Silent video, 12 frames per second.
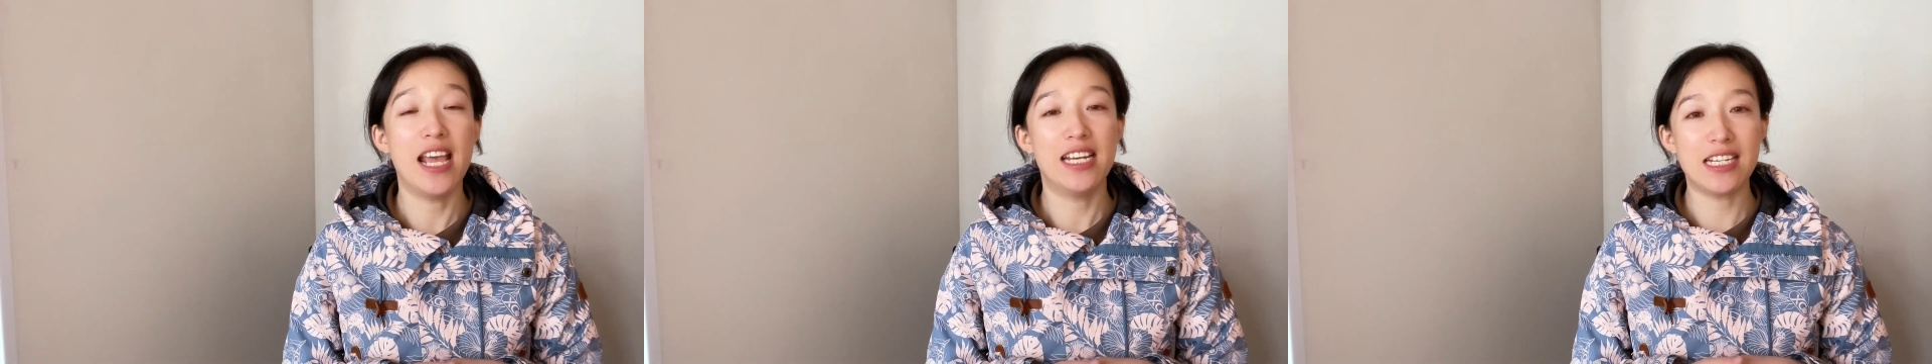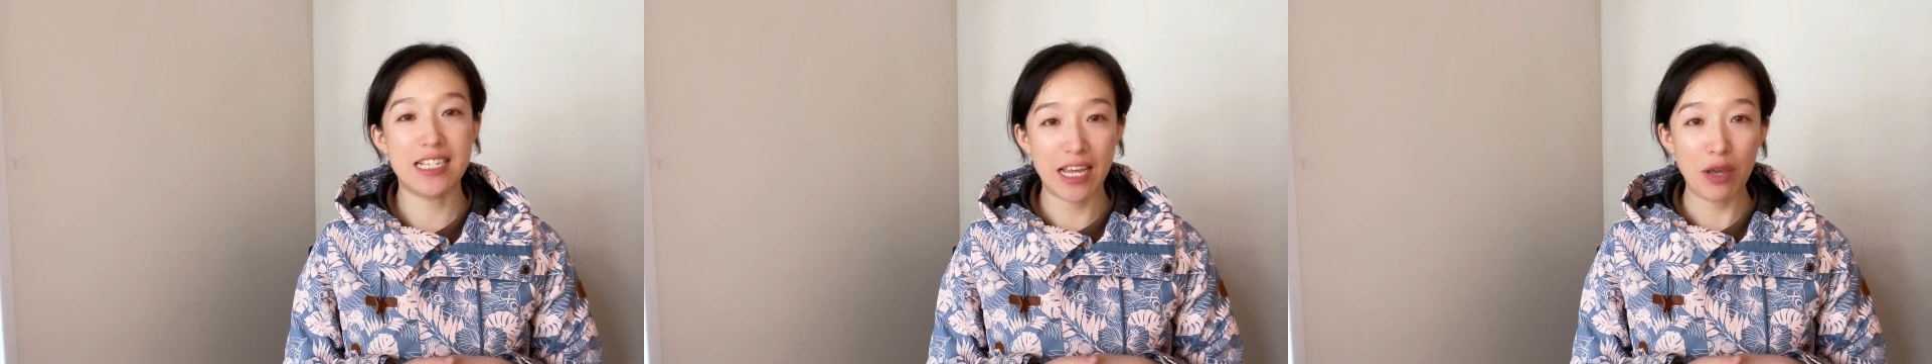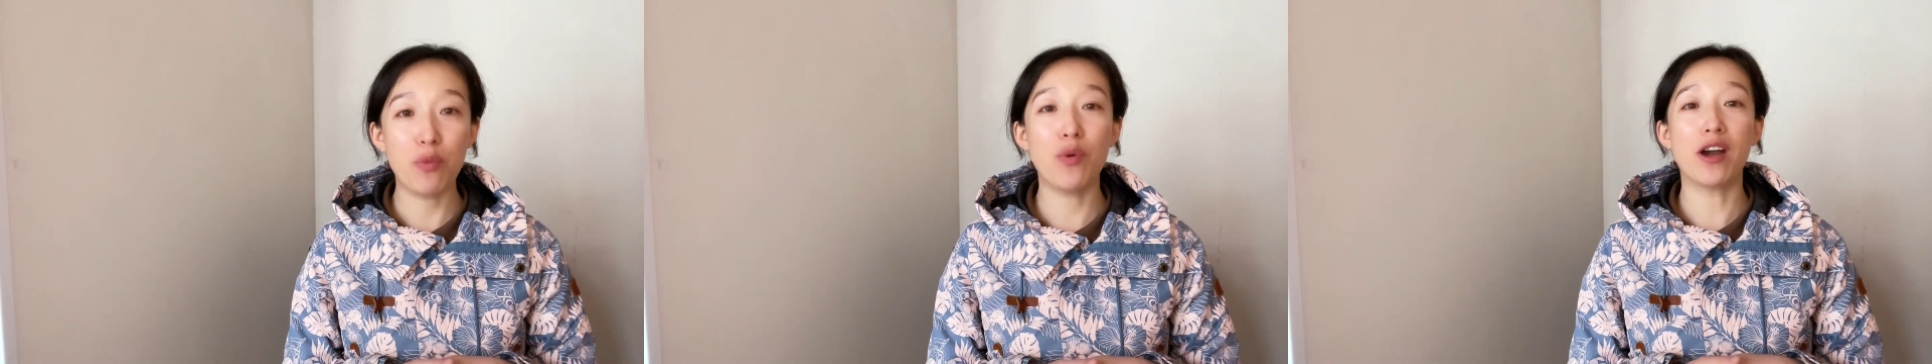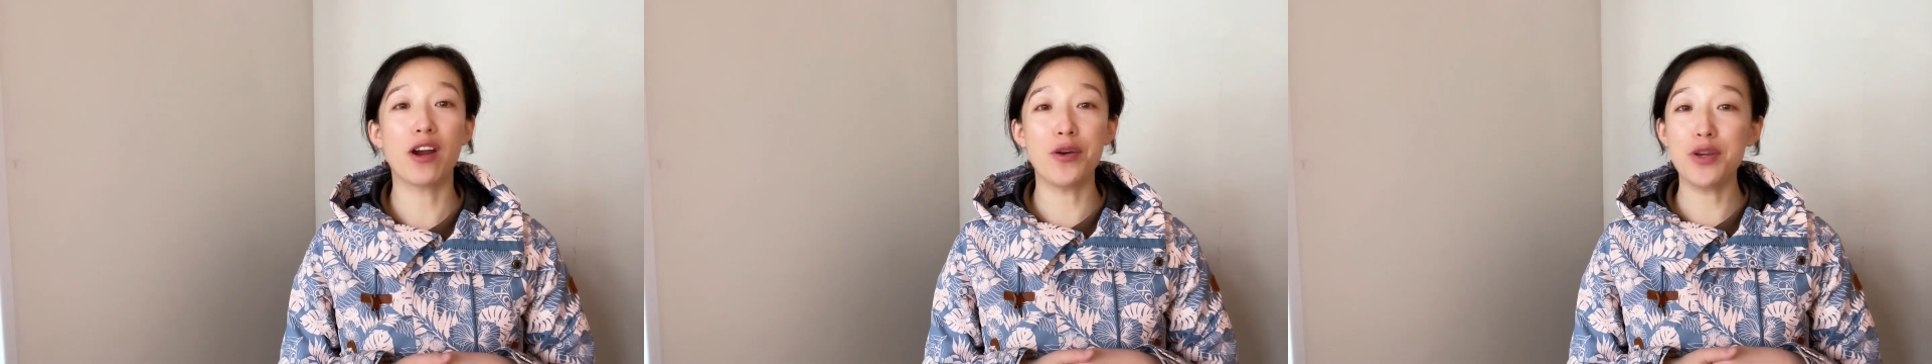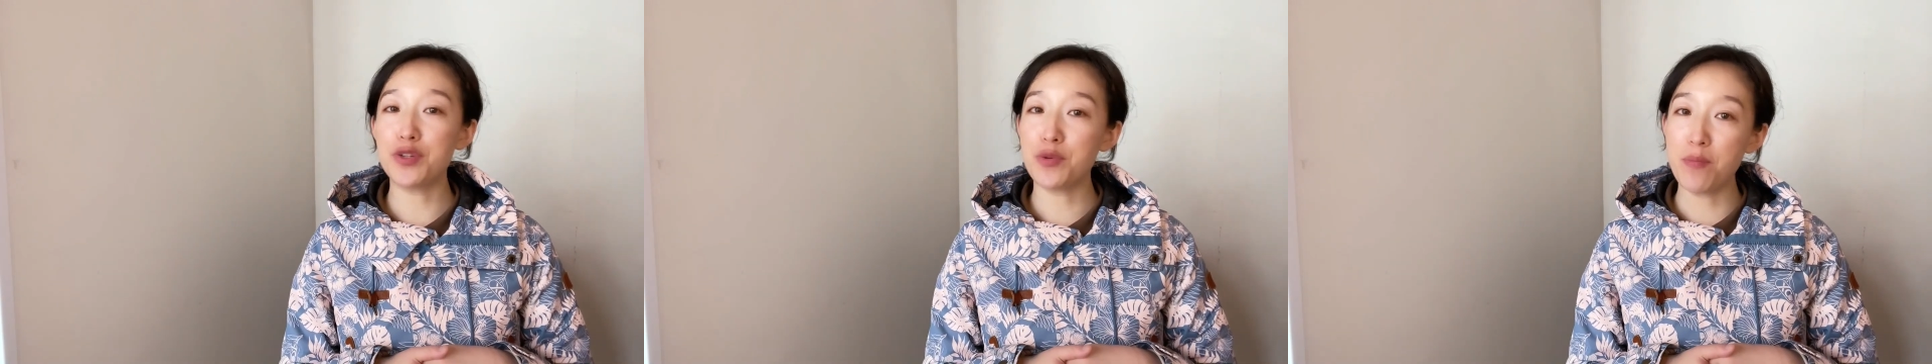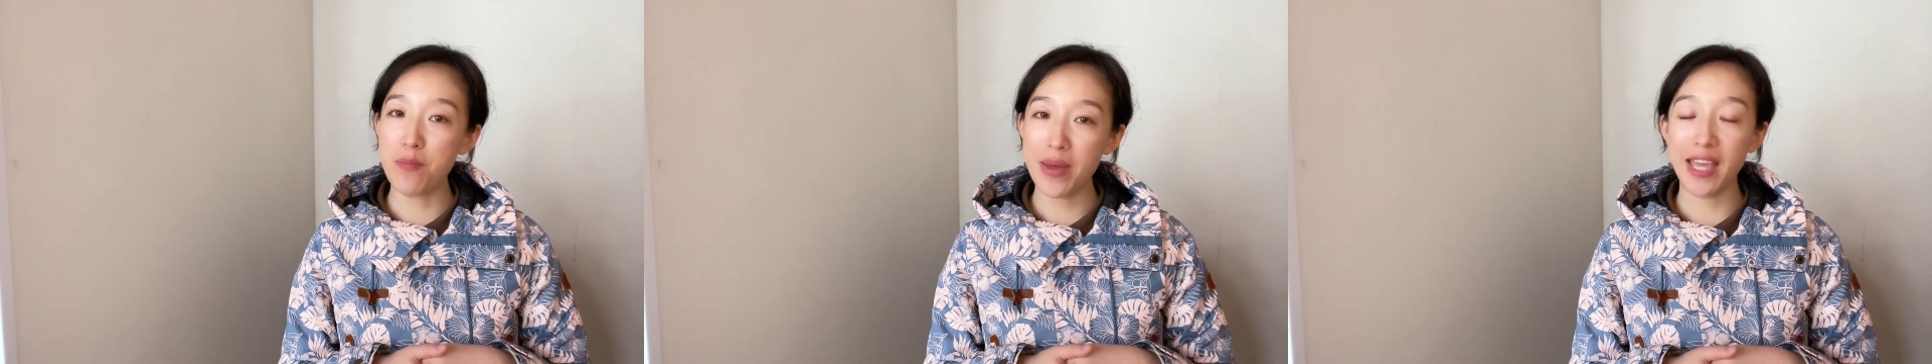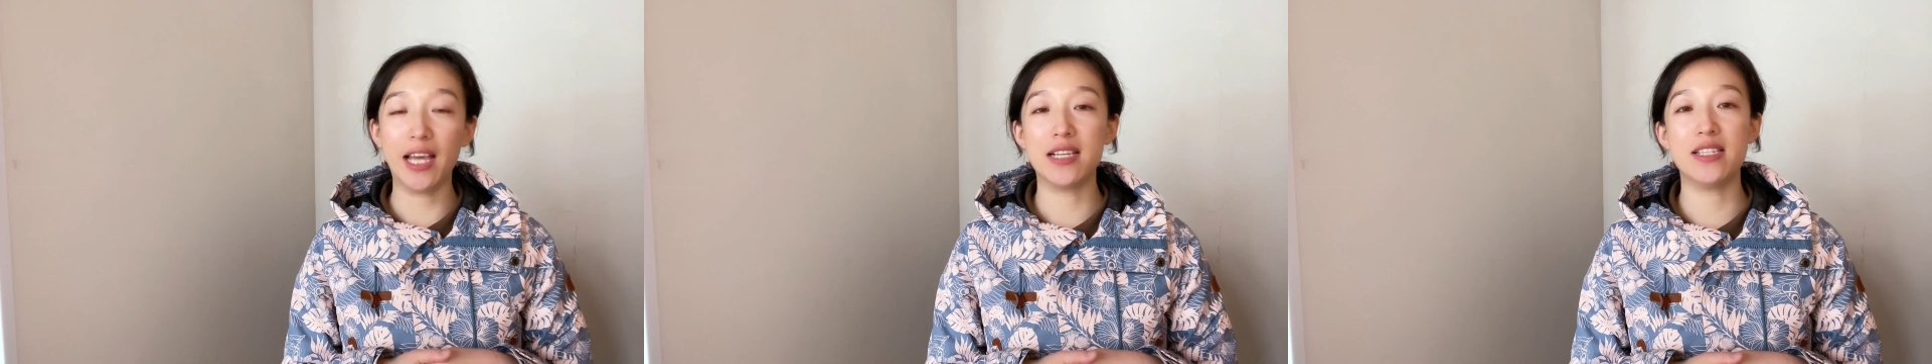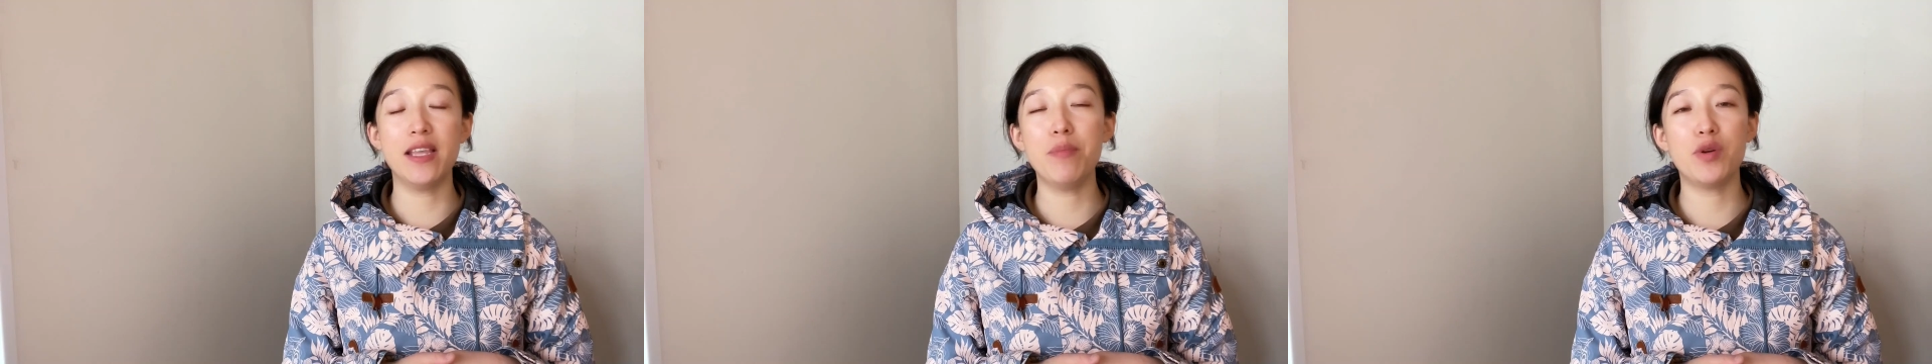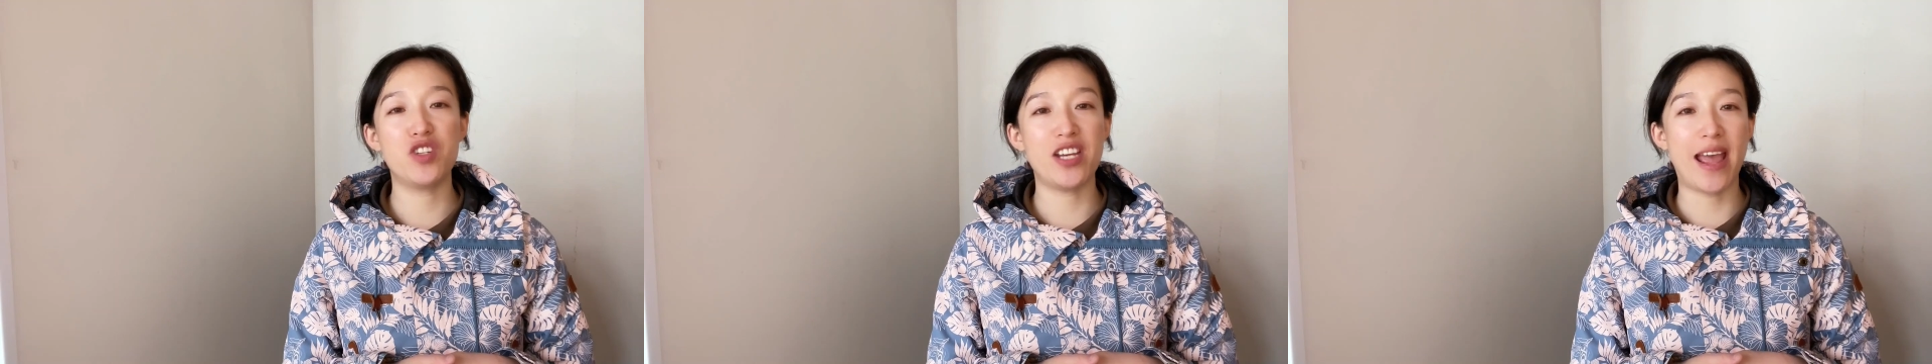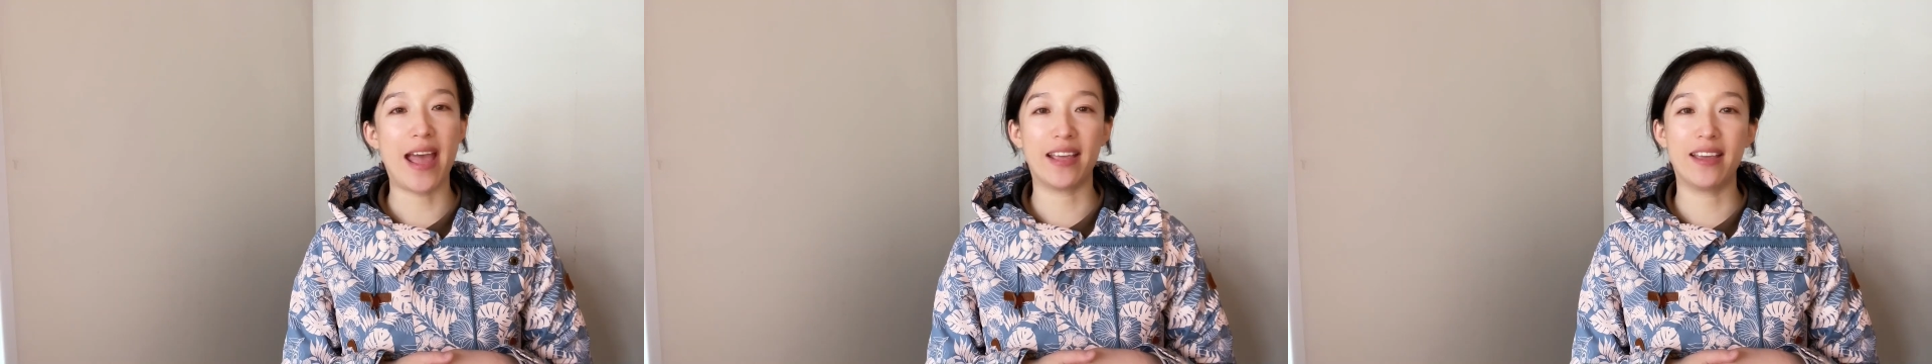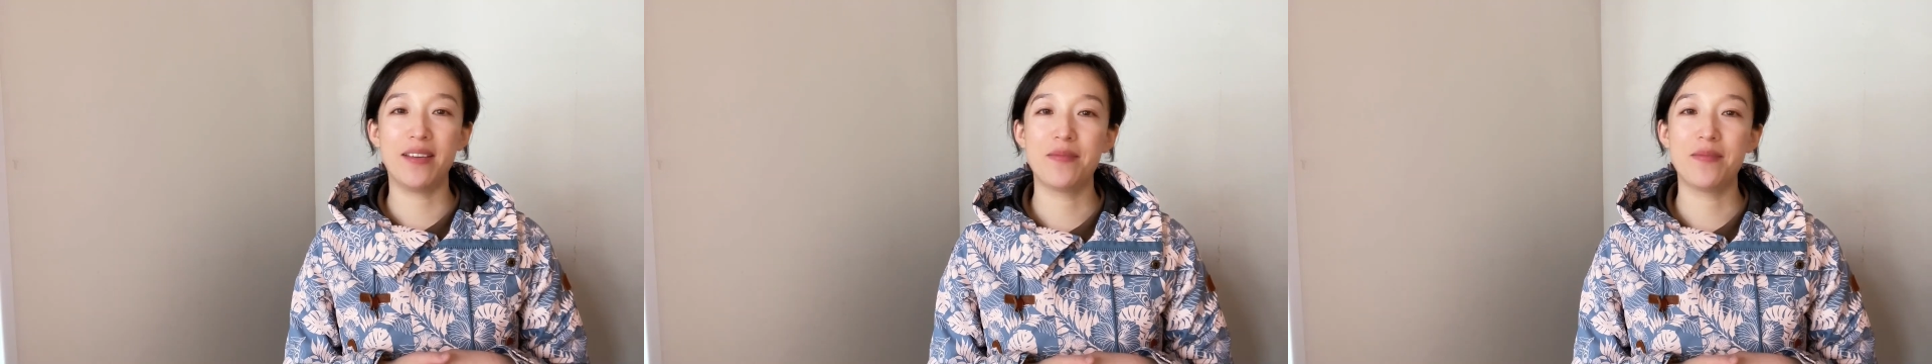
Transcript: Today, we're going to make a simple check.